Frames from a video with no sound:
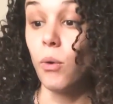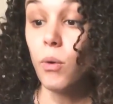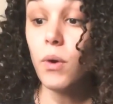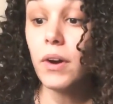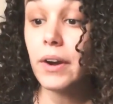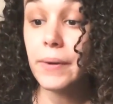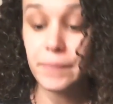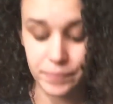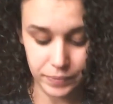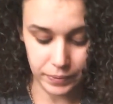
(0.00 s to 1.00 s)
Or
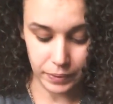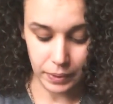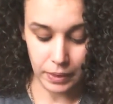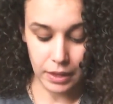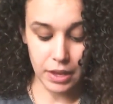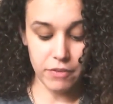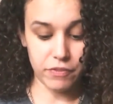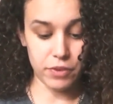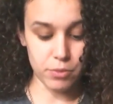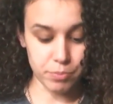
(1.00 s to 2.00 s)
if
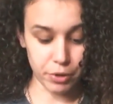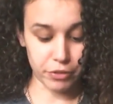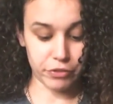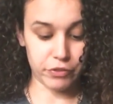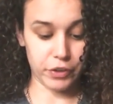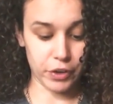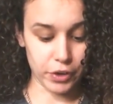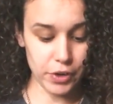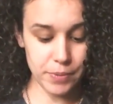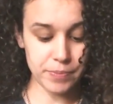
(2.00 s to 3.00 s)
you
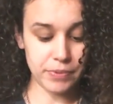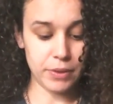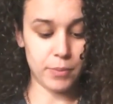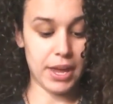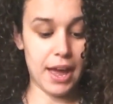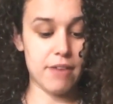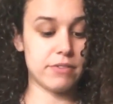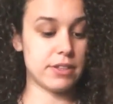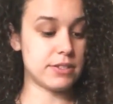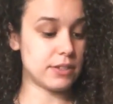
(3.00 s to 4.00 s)
prefer, we
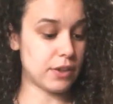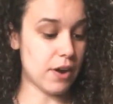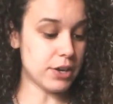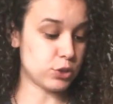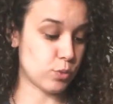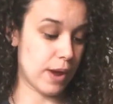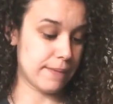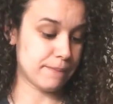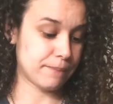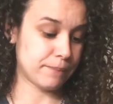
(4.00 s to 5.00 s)
have this large
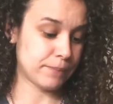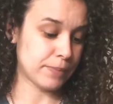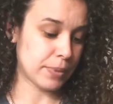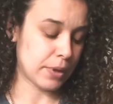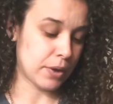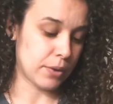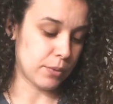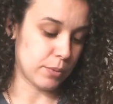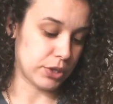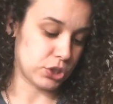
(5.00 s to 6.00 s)
one,
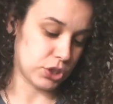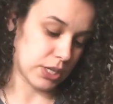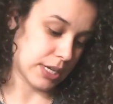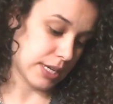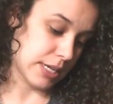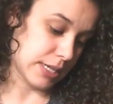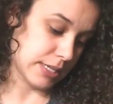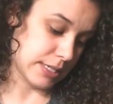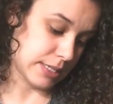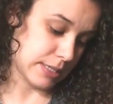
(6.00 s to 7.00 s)
which
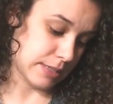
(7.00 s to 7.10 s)
is